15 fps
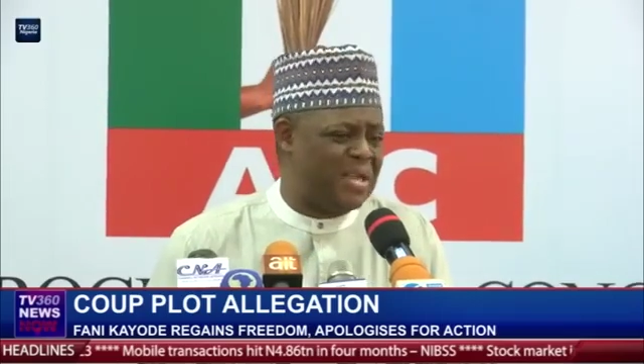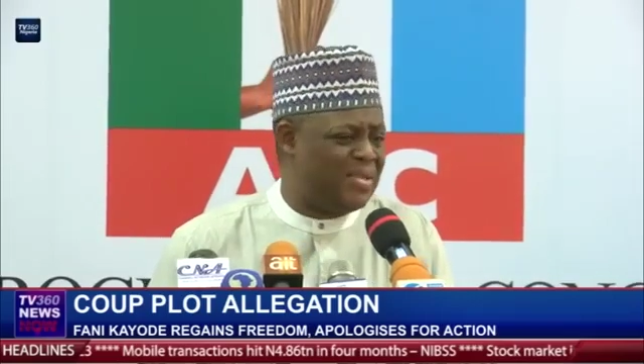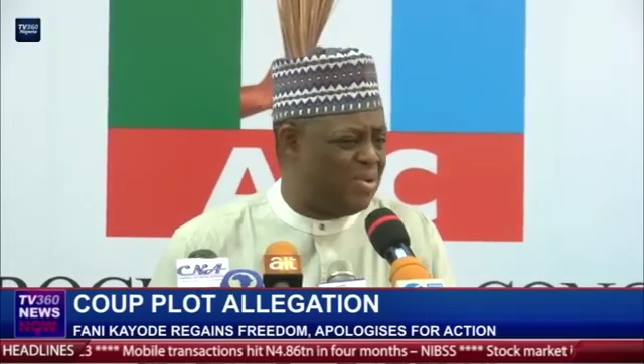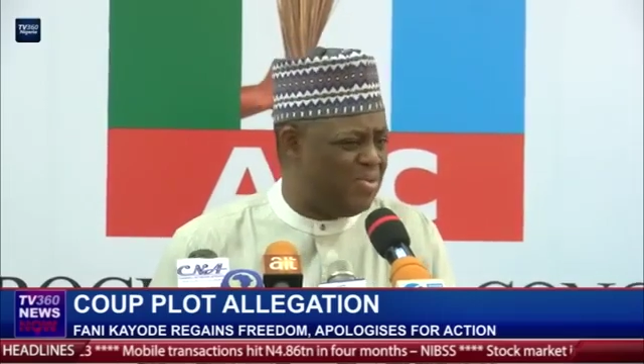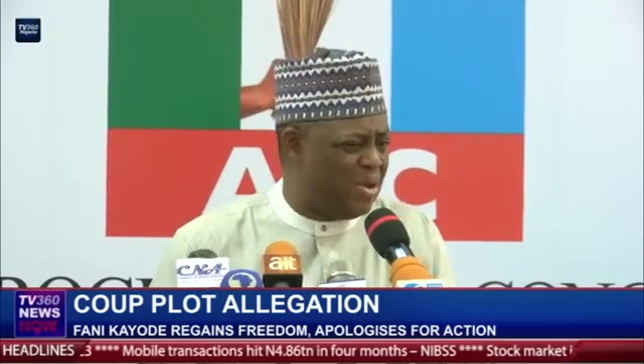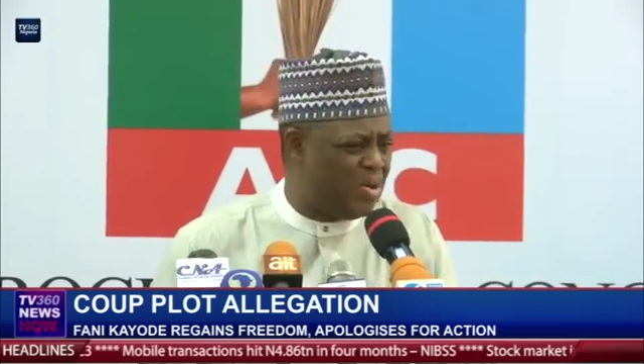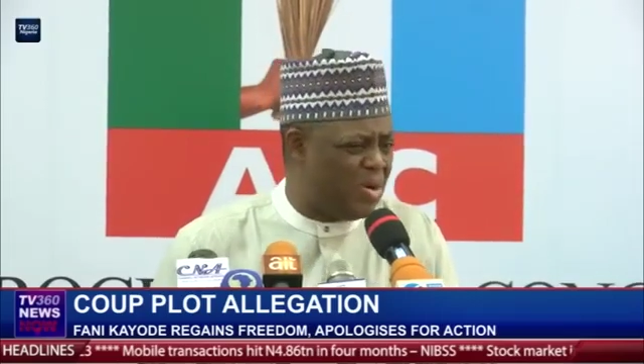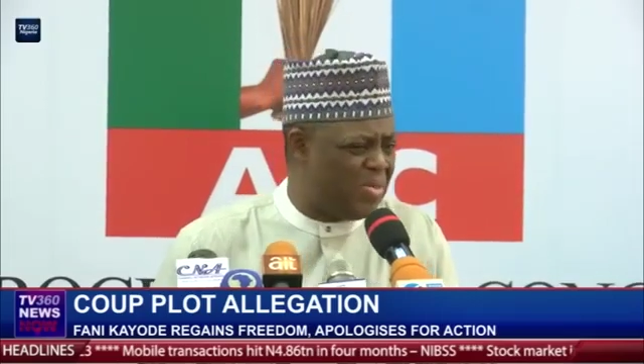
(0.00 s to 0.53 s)
I
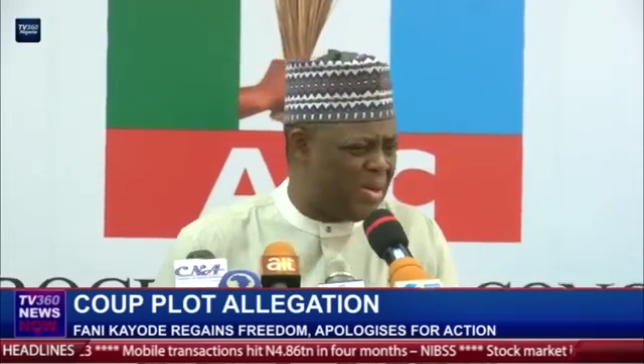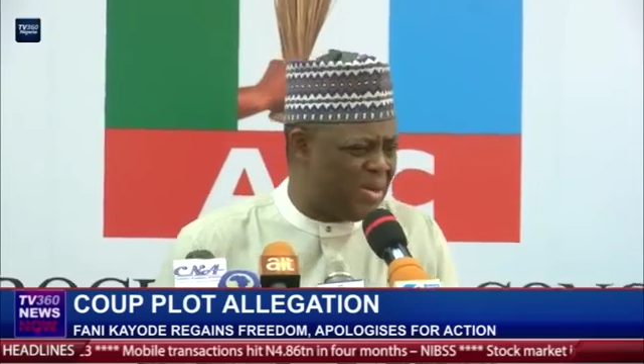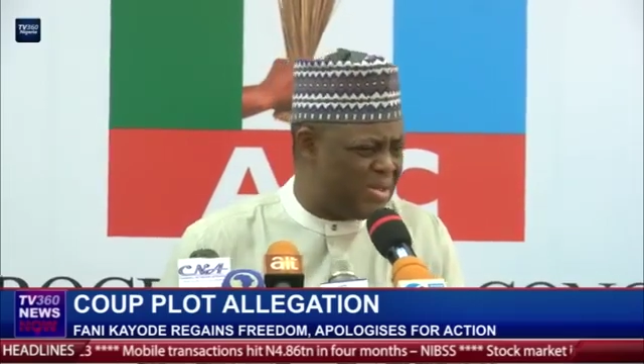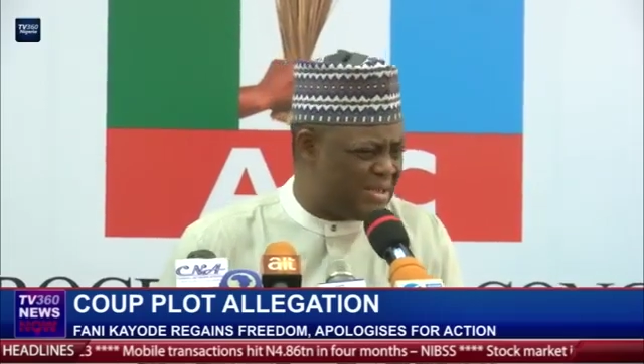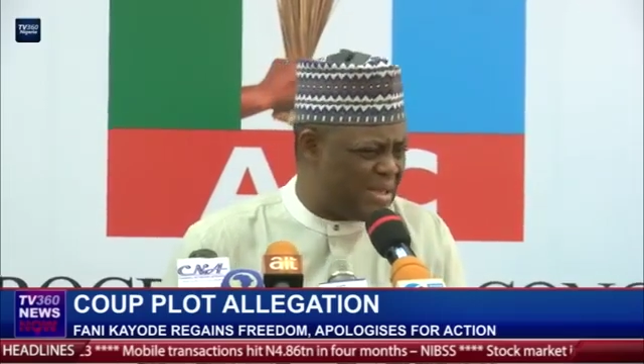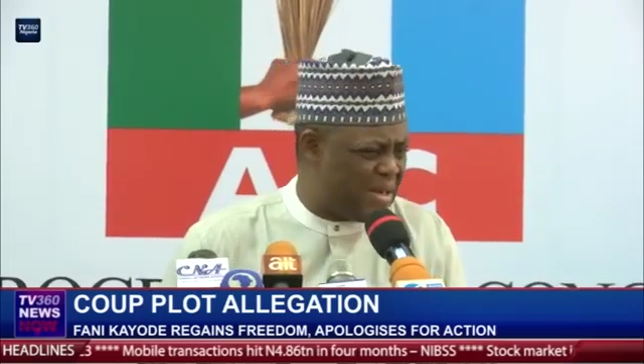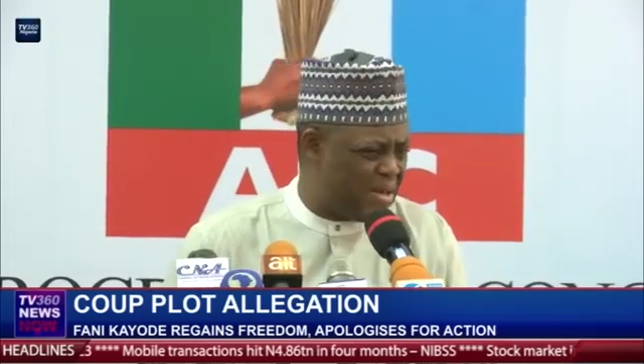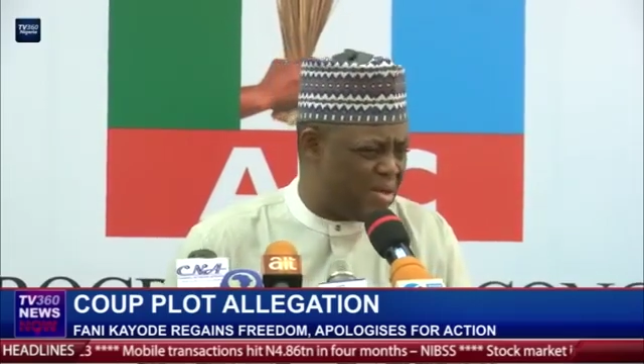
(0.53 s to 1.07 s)
think we got there
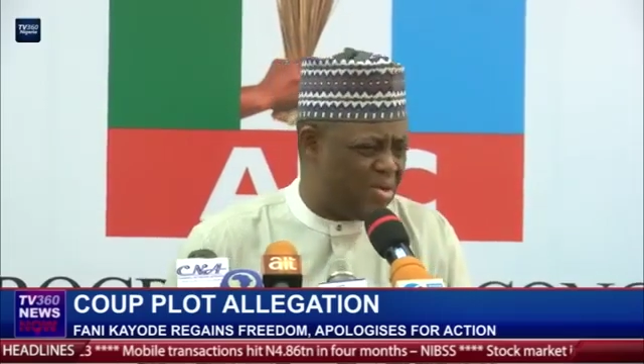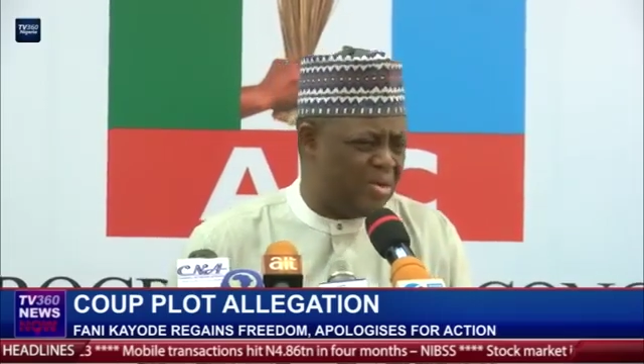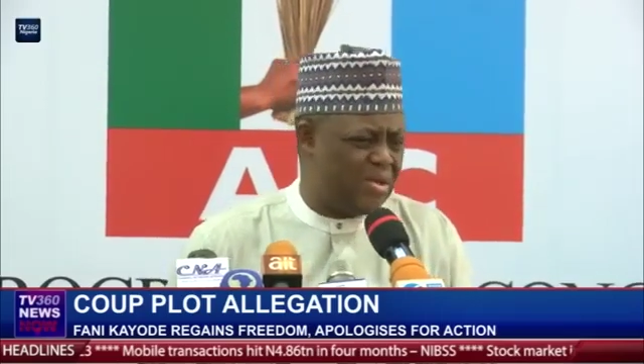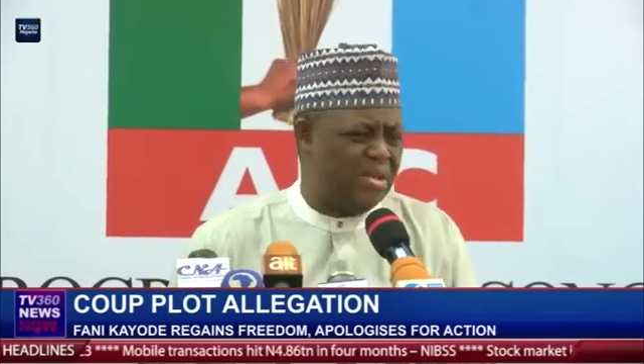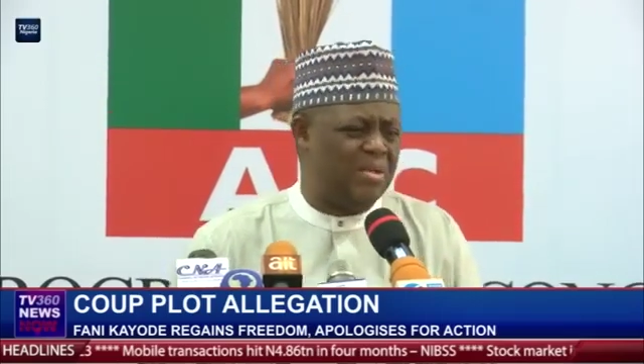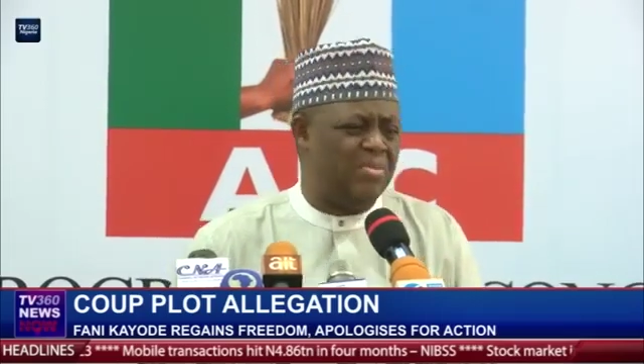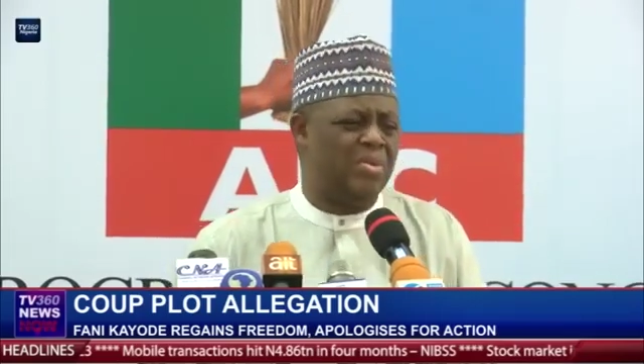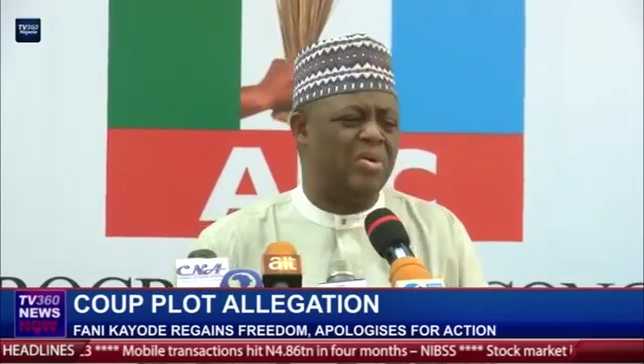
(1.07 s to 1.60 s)
at 10
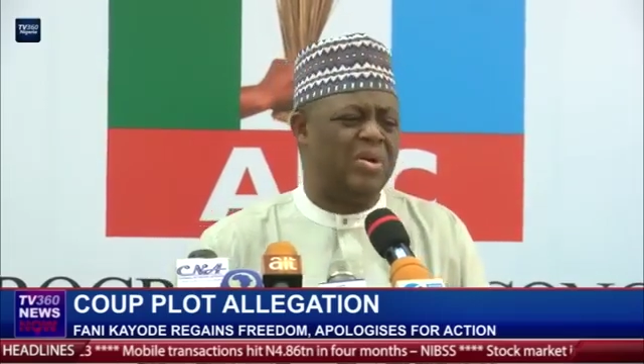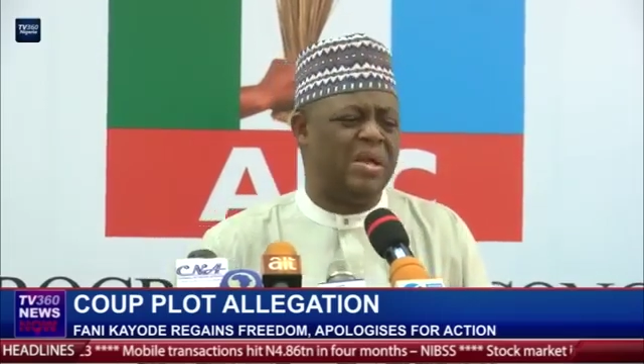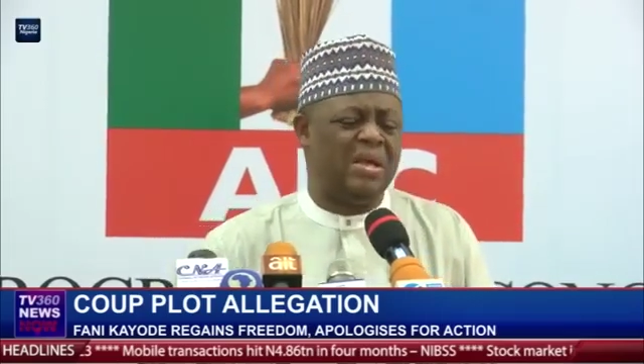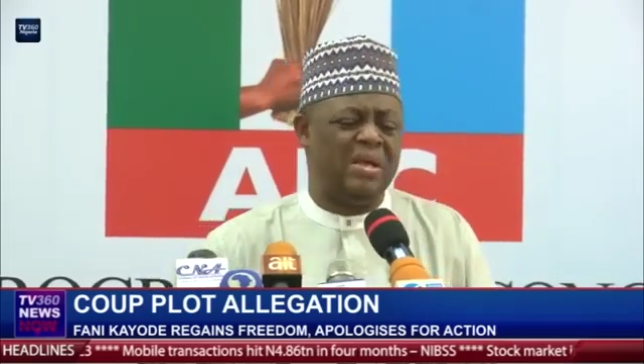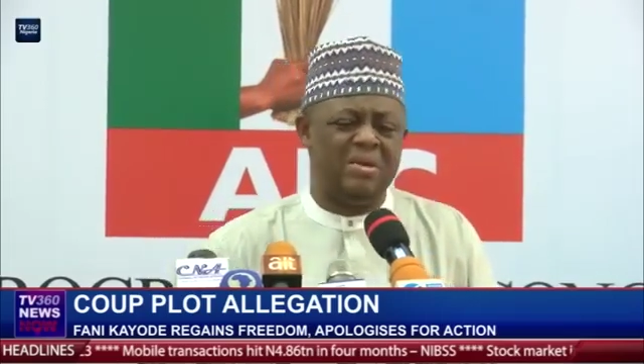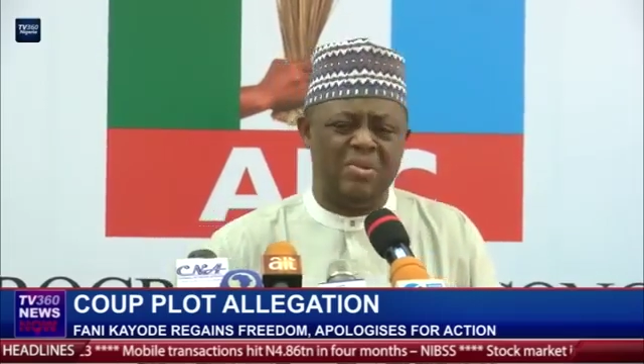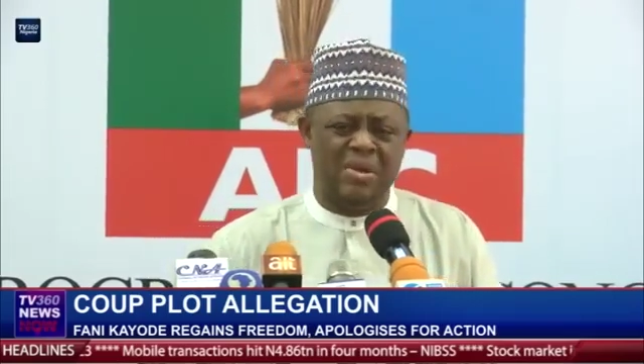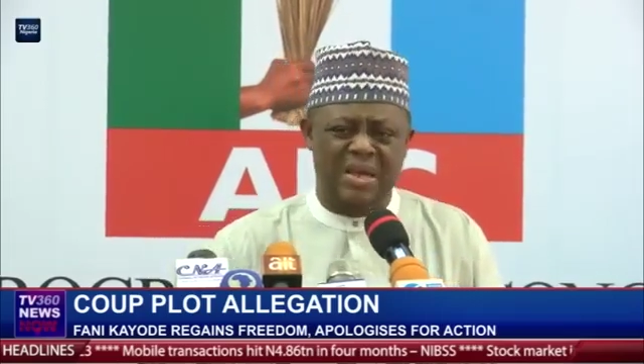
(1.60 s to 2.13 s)
o'clock in the morning.